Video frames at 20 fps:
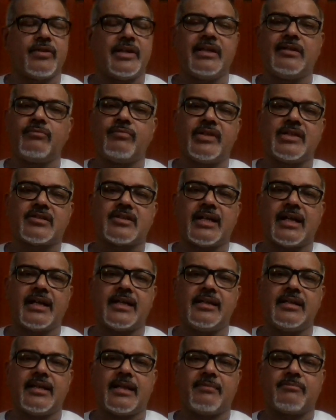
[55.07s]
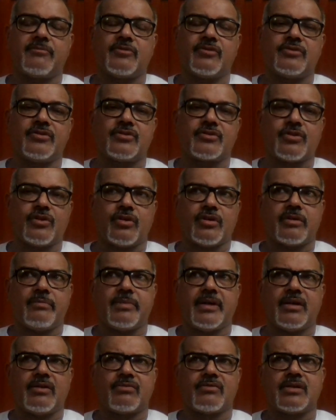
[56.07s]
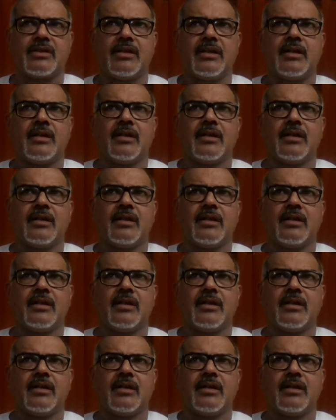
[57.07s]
in which I am going to talk about